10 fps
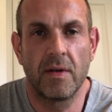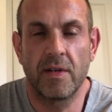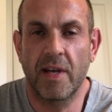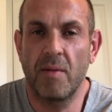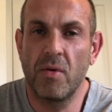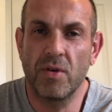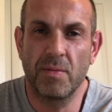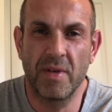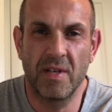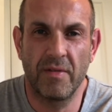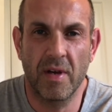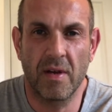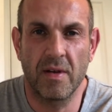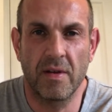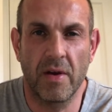To get more specific,
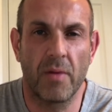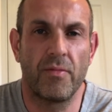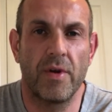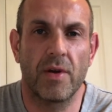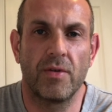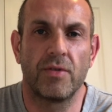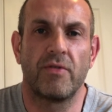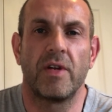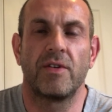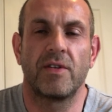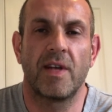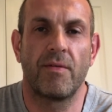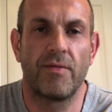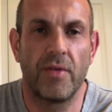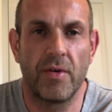you can break those ranges
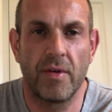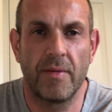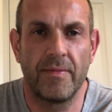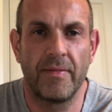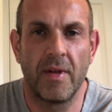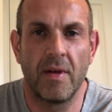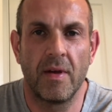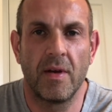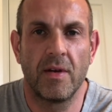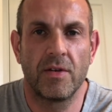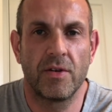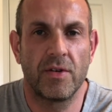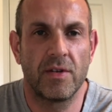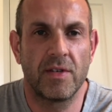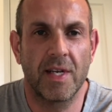down further,
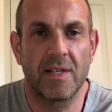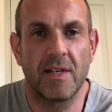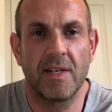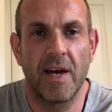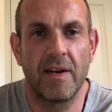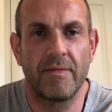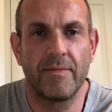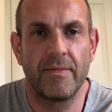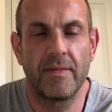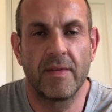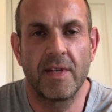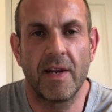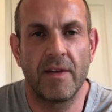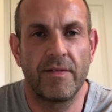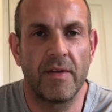such as 6 to 10,
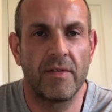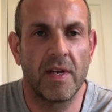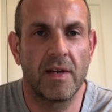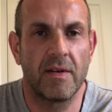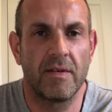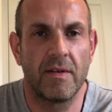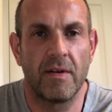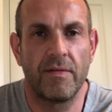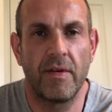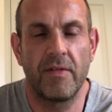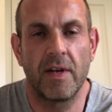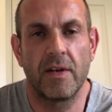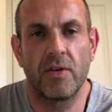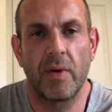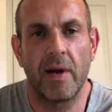10 to 15, 15
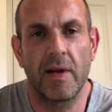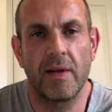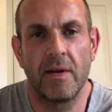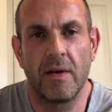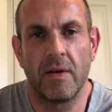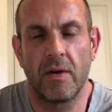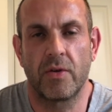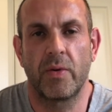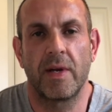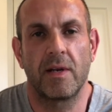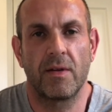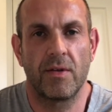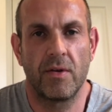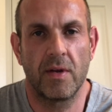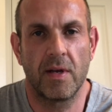to 20, or 20 to
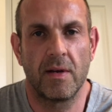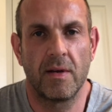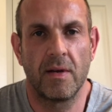30.